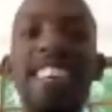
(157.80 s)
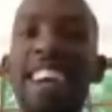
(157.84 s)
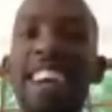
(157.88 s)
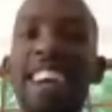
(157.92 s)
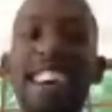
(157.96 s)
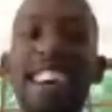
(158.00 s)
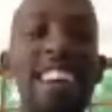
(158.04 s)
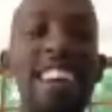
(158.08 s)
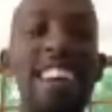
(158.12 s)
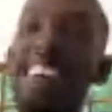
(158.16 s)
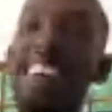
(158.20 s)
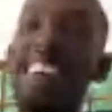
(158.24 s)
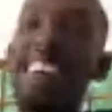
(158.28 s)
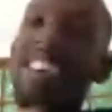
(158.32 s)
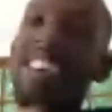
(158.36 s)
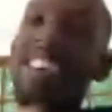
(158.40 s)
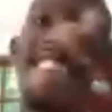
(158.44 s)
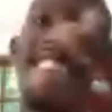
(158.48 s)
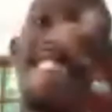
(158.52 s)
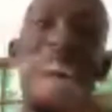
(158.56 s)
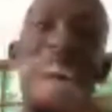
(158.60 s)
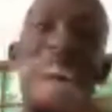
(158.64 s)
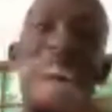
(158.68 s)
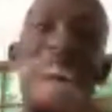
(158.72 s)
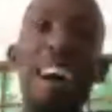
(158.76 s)
And
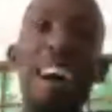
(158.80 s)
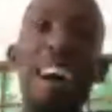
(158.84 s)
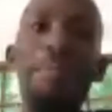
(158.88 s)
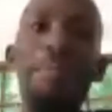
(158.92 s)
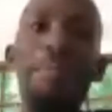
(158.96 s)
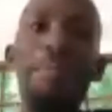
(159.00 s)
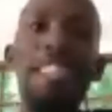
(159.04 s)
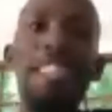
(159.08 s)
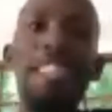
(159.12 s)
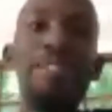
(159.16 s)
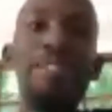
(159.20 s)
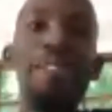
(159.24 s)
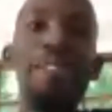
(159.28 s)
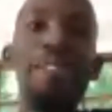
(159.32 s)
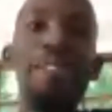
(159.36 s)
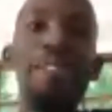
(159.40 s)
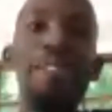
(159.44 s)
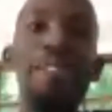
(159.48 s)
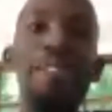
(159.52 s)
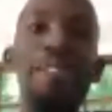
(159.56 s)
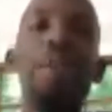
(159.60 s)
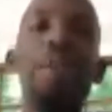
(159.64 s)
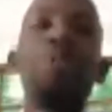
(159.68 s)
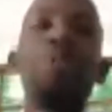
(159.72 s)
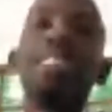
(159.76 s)
yeah,
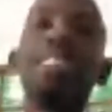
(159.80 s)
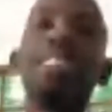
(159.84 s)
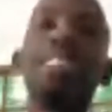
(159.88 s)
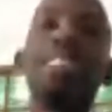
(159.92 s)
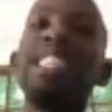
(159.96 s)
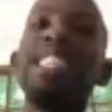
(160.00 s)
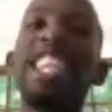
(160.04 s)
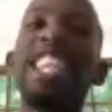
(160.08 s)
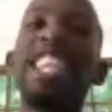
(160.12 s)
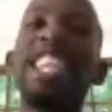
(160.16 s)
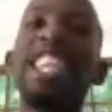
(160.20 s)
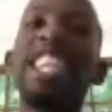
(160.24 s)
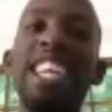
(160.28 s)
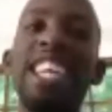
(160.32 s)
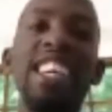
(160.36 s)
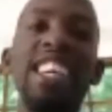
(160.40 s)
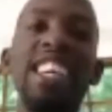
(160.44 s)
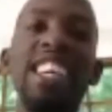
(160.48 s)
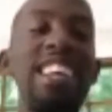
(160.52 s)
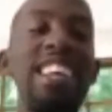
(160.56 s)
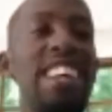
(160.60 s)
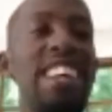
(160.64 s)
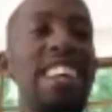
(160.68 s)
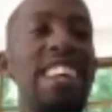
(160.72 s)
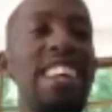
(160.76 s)
I made it to the top
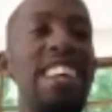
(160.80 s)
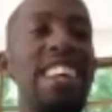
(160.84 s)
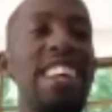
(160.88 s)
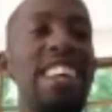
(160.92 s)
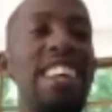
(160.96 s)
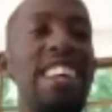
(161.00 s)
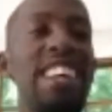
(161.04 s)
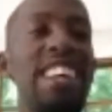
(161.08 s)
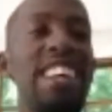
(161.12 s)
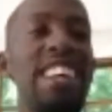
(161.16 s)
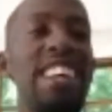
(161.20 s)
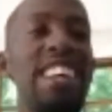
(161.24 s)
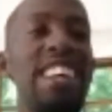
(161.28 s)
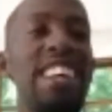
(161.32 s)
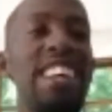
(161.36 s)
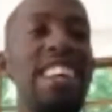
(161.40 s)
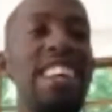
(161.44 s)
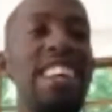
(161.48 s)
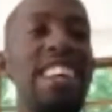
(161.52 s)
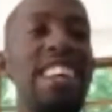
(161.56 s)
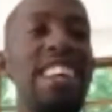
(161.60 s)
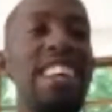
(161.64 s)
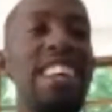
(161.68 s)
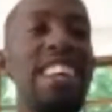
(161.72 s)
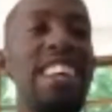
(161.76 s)
23
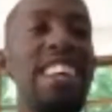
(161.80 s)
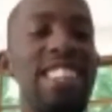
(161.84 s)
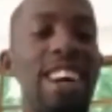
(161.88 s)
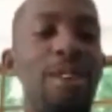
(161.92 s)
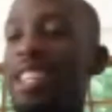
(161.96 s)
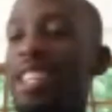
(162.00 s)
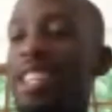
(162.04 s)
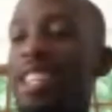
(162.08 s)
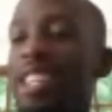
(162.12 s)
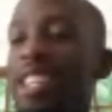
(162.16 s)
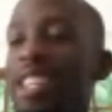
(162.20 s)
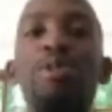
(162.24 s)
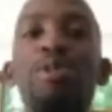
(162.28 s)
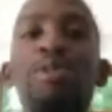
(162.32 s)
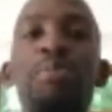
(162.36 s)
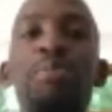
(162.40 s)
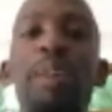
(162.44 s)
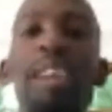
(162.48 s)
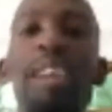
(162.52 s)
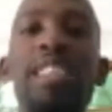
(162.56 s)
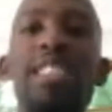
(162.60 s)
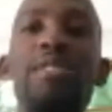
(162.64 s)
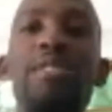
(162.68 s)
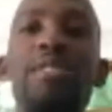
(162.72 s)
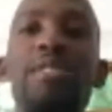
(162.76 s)
that,
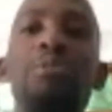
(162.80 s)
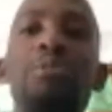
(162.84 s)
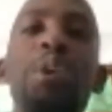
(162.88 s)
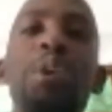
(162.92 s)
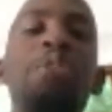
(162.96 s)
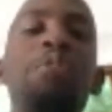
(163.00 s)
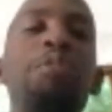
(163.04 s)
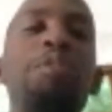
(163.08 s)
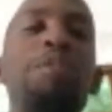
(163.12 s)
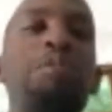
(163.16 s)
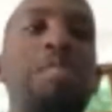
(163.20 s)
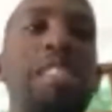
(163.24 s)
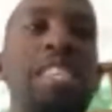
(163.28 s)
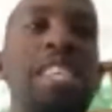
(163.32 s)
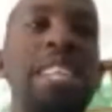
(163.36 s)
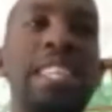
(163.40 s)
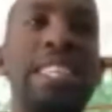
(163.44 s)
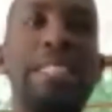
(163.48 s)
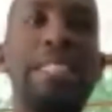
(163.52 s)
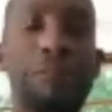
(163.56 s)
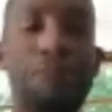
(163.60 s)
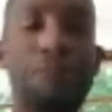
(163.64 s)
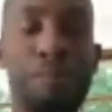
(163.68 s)
that will be going to space